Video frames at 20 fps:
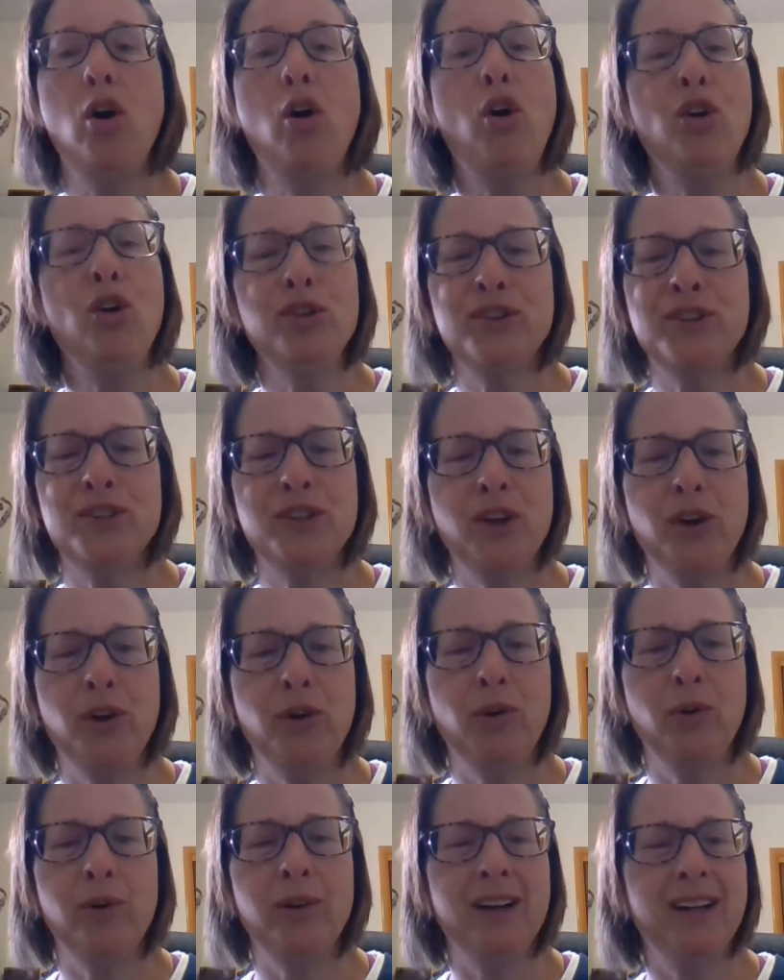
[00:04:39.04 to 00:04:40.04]

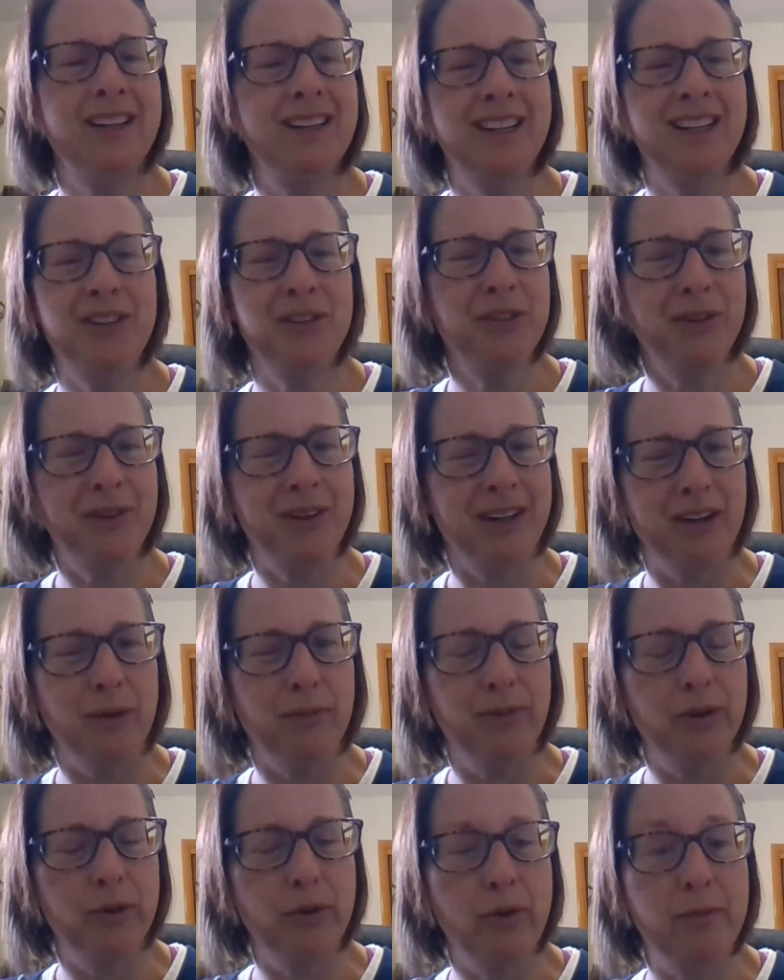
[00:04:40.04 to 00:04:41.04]
Also, I don't know how
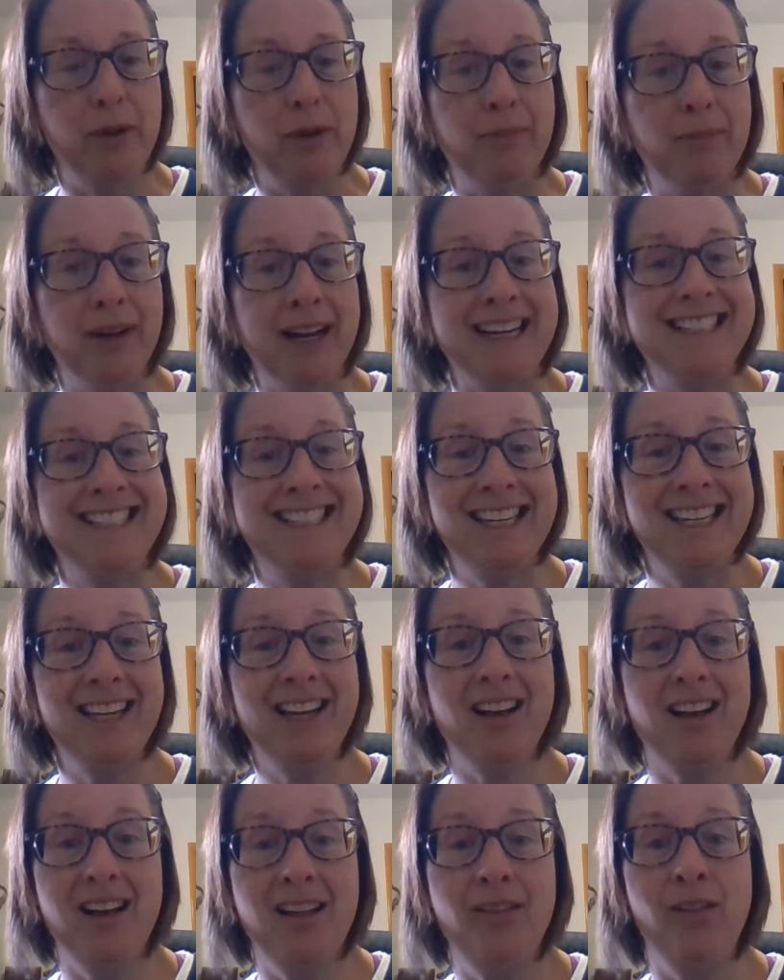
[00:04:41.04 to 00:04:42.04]
helpful it would be, but I
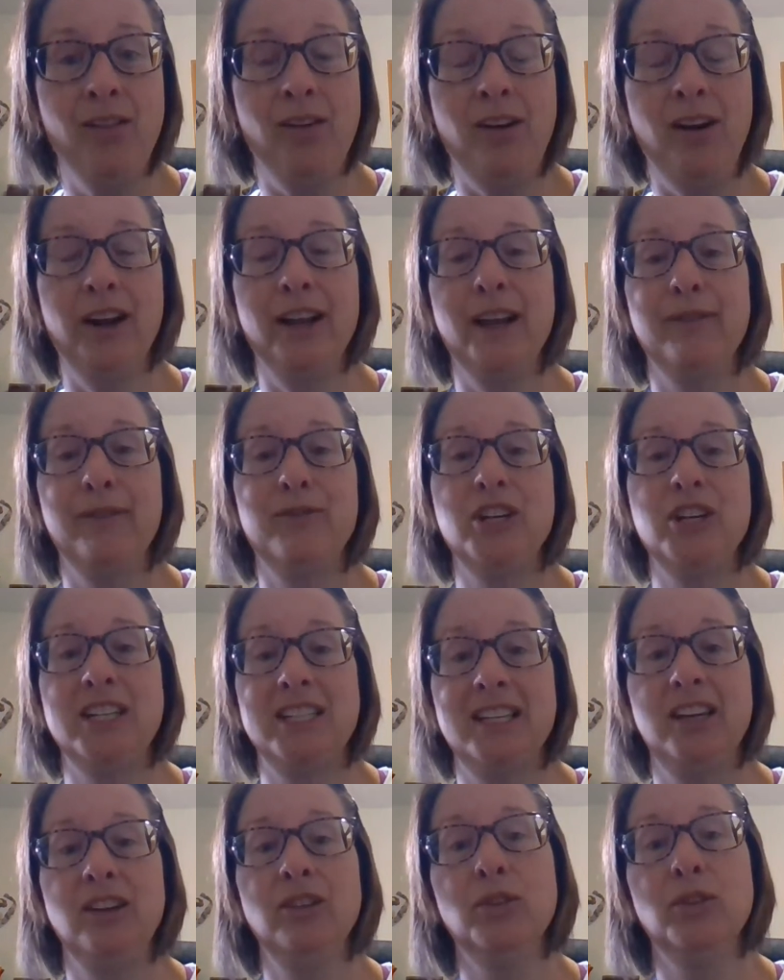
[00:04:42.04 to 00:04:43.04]
did unlock every
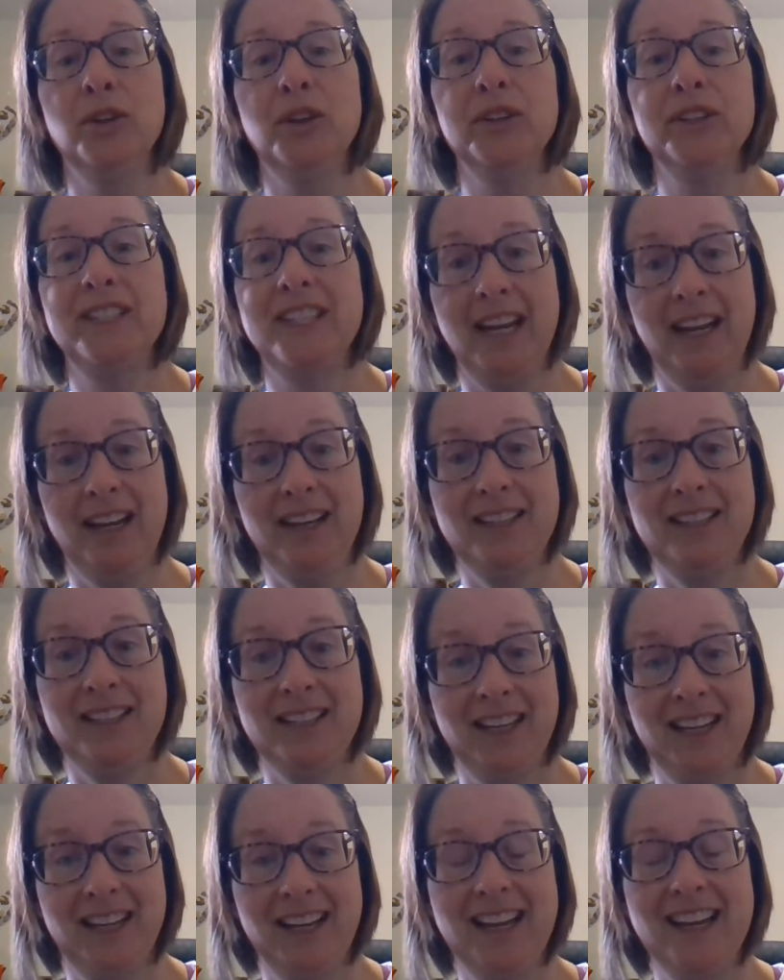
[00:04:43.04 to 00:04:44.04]
single
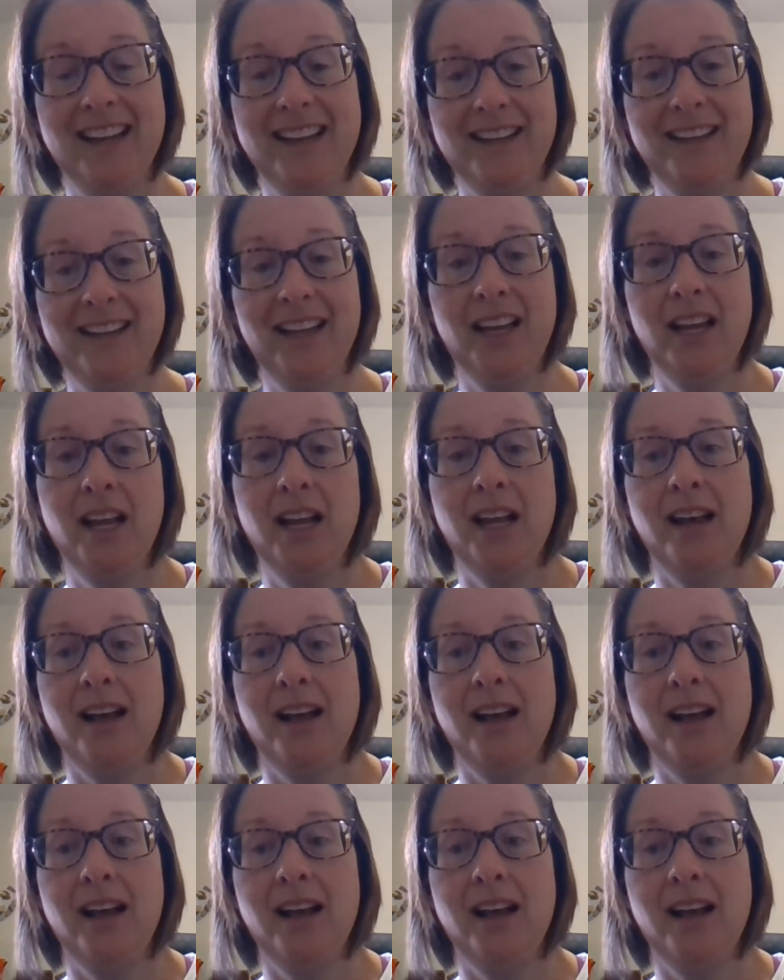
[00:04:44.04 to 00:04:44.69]
test in